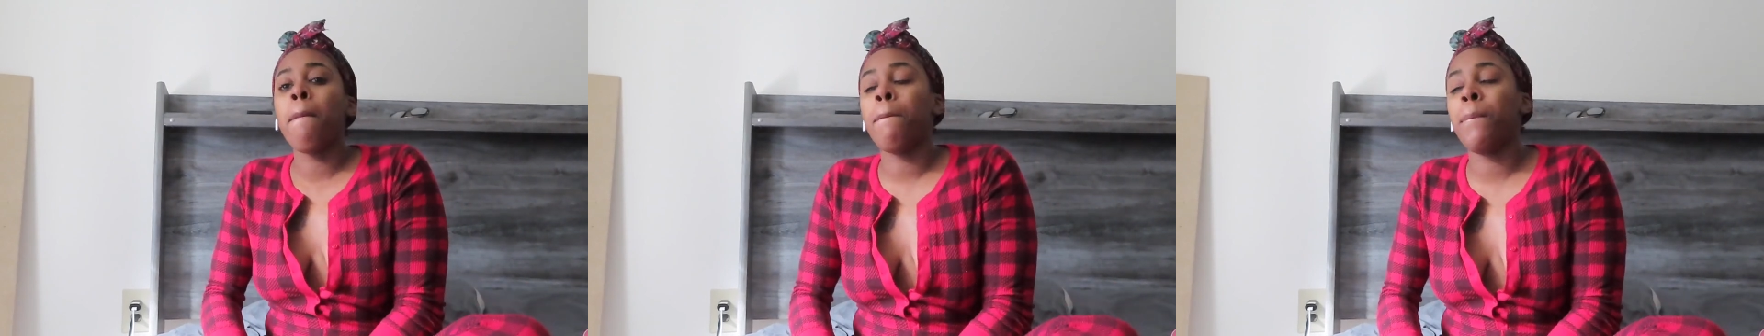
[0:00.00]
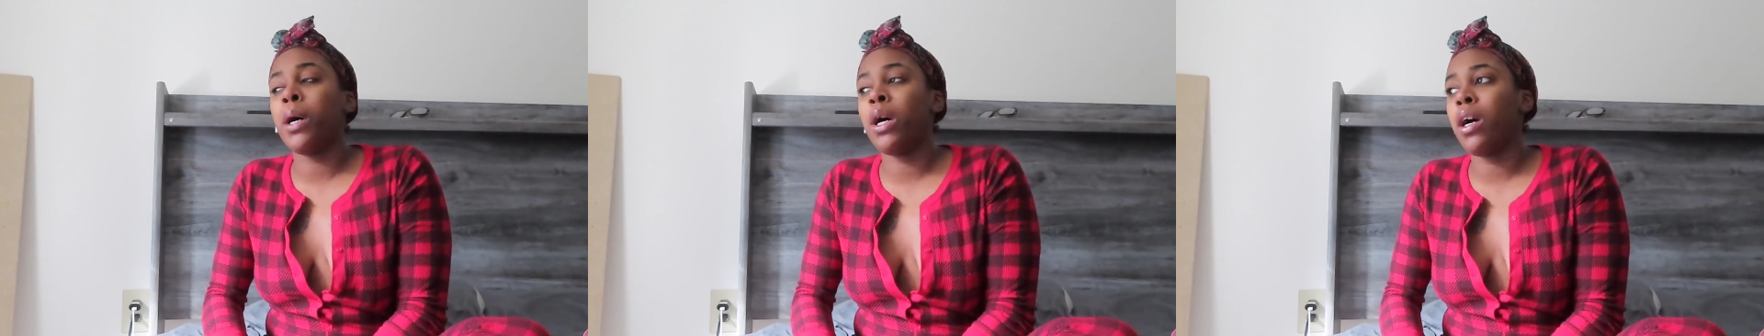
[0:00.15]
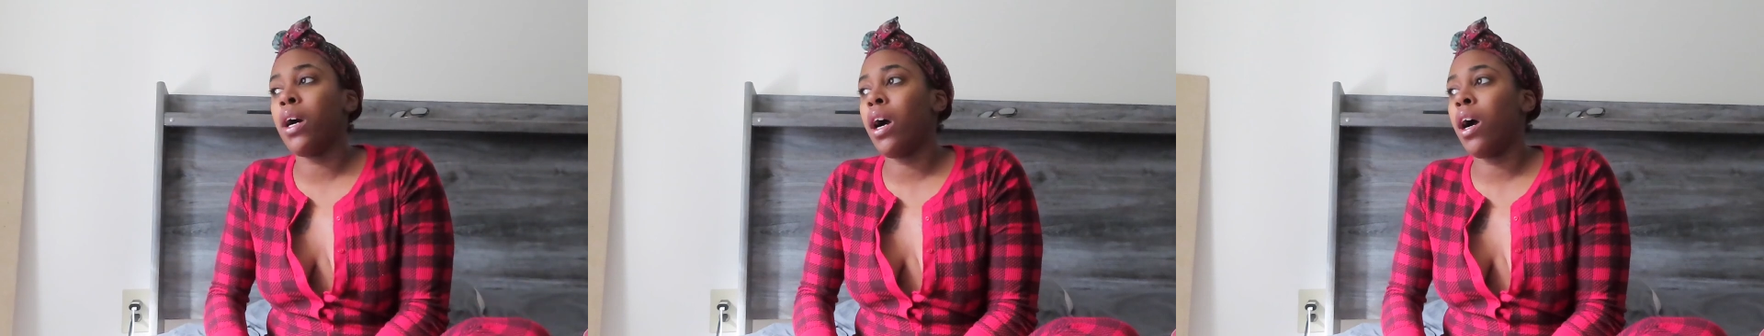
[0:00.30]

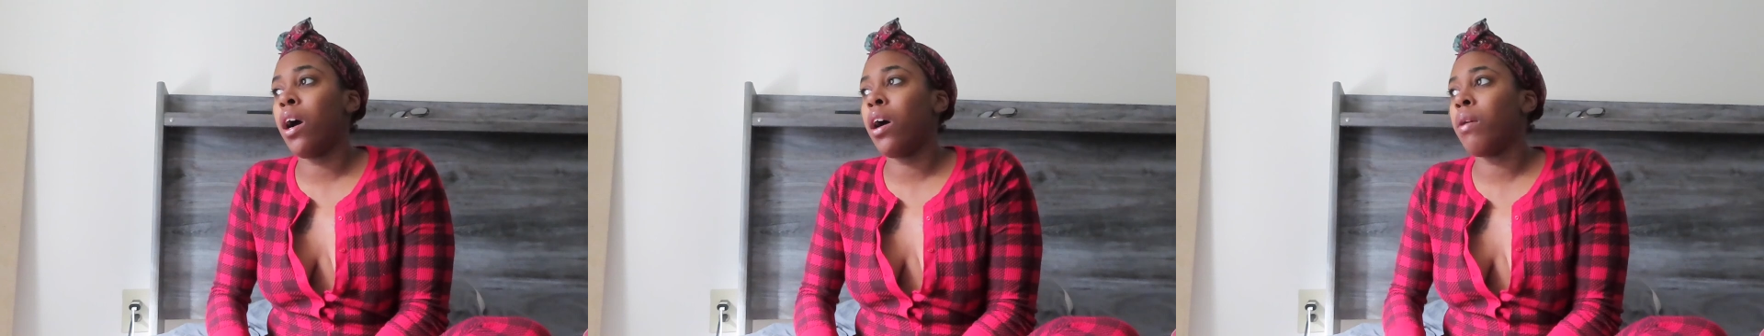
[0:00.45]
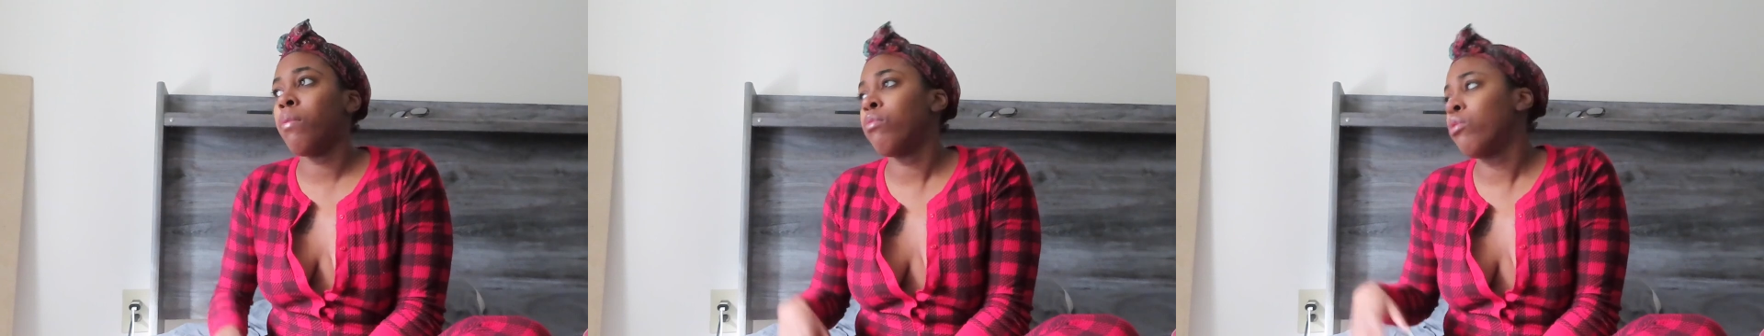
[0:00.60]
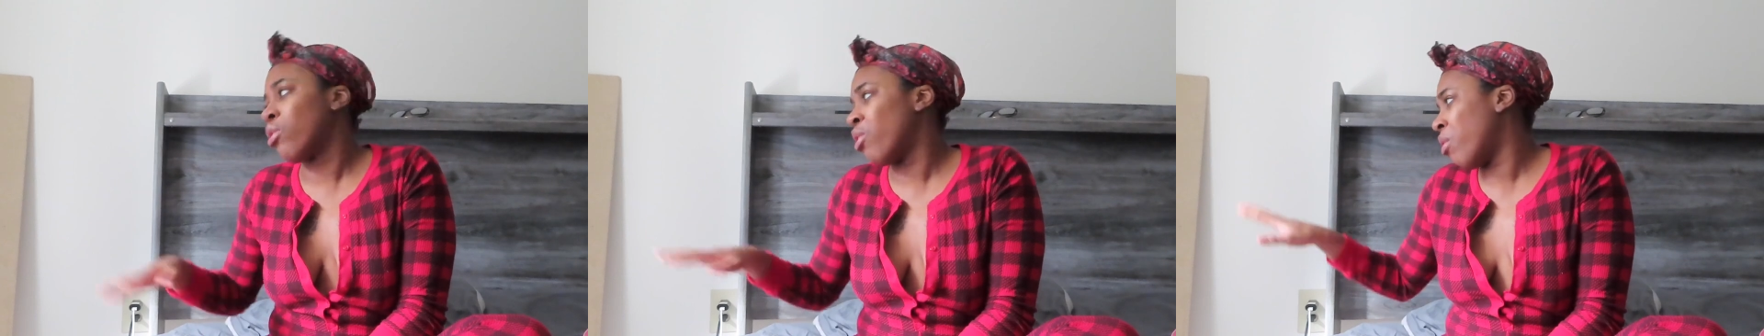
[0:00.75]
But
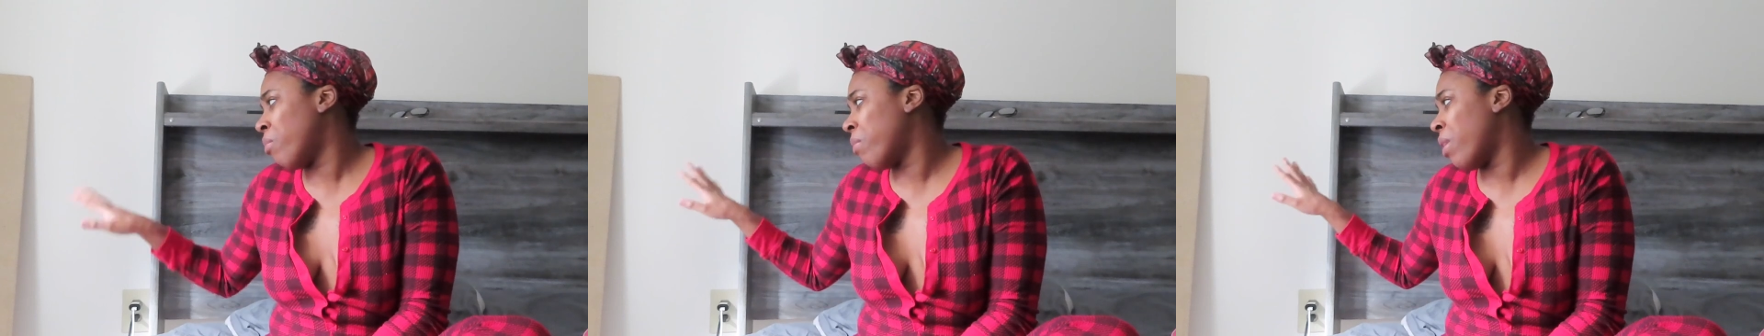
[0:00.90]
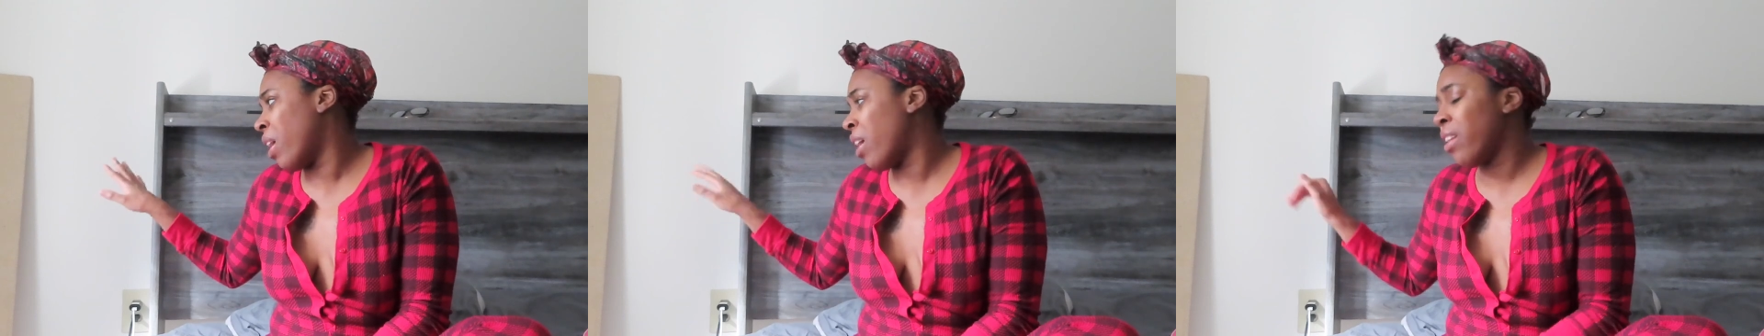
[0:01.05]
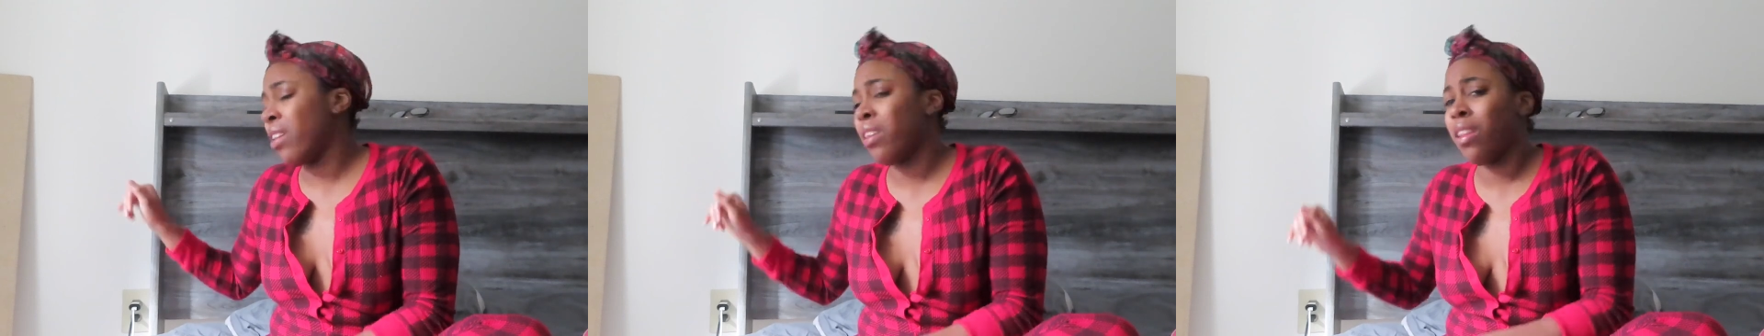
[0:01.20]
um don't
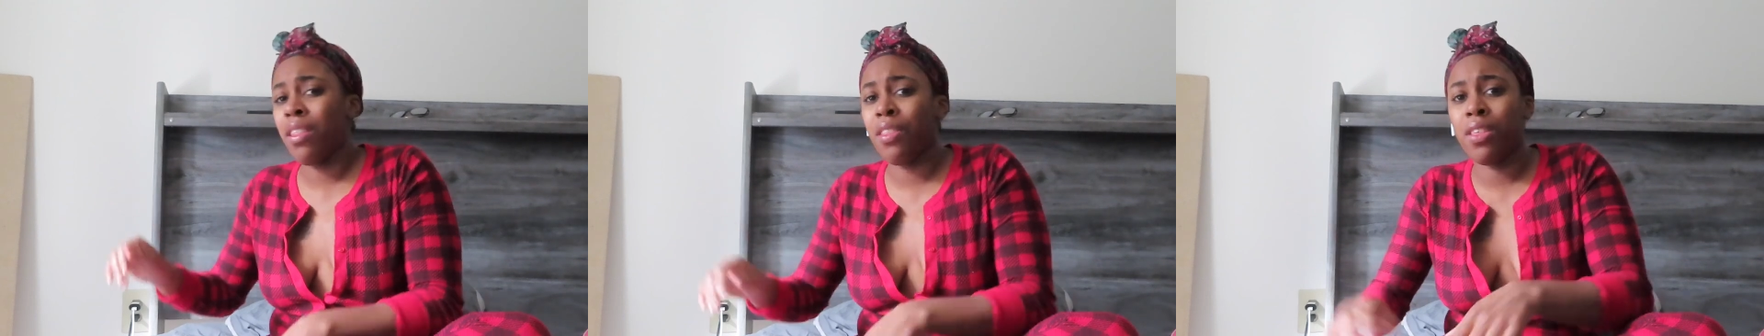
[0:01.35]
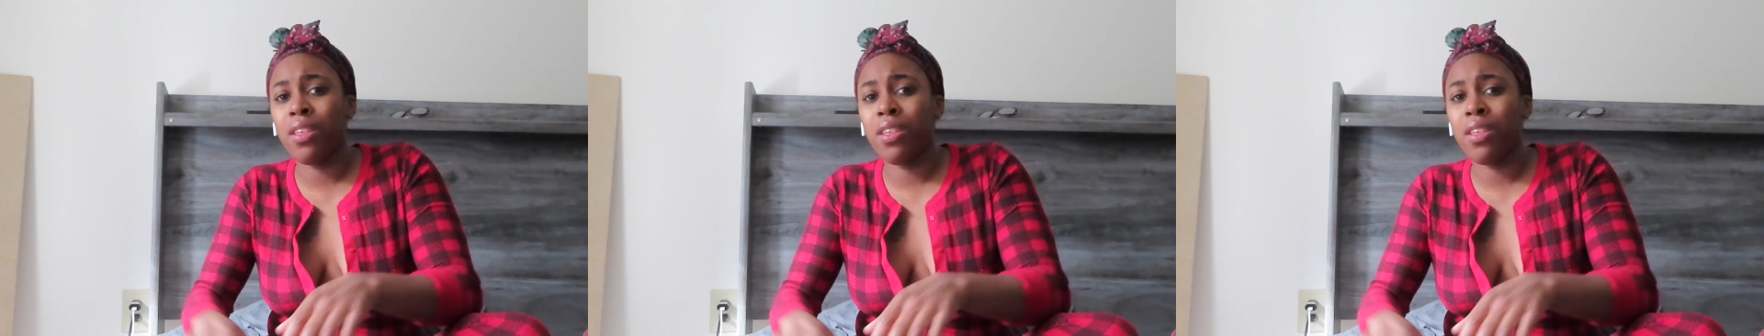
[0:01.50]
mind